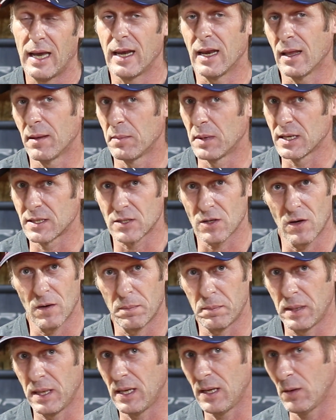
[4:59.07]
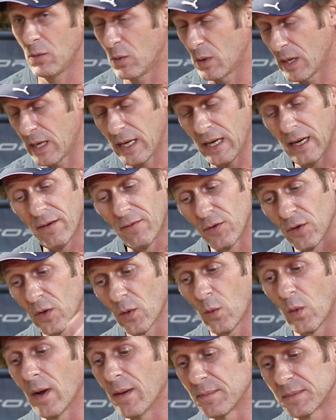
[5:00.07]
at MSRP, whatever the
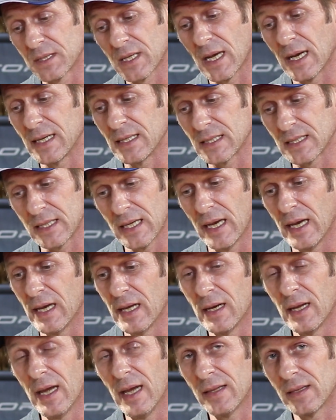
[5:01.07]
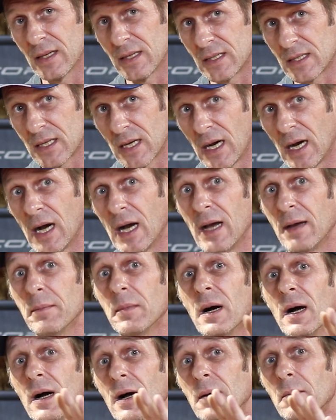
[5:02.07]
website said at the
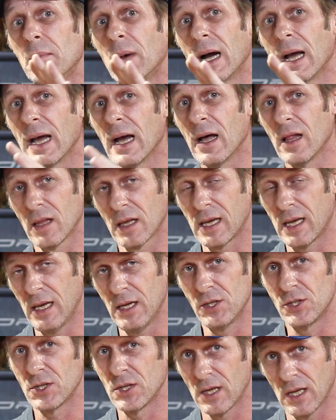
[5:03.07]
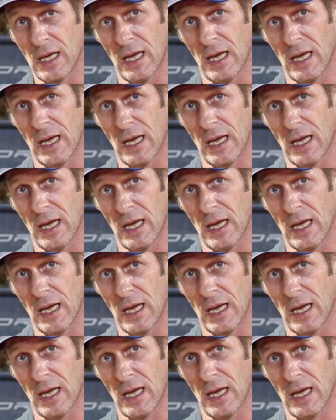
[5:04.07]
time my allocation